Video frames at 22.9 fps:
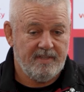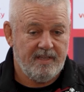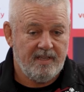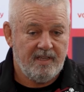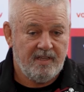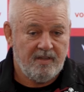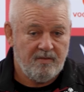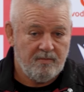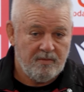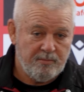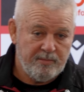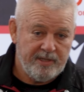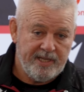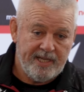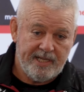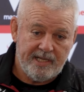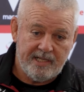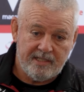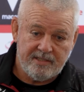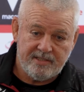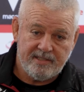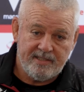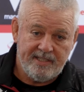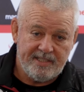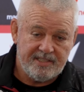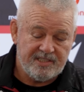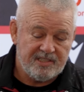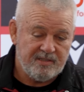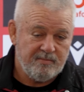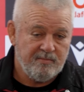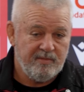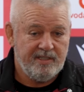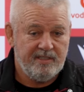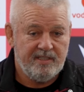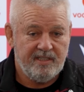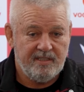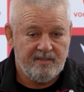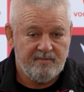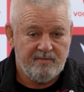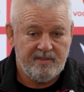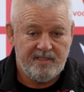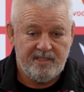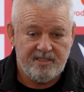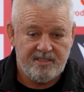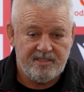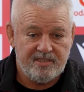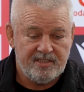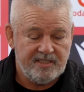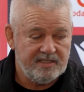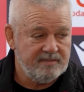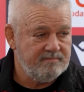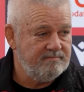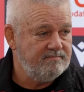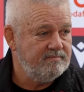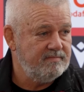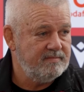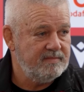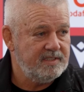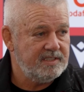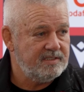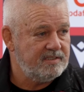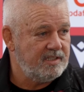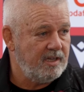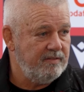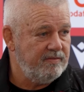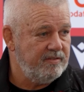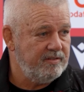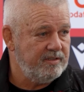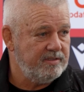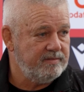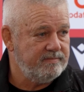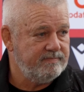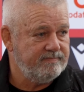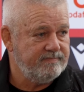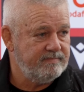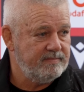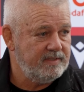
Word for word: and when we had our selection meeting, we just said, let's go for it.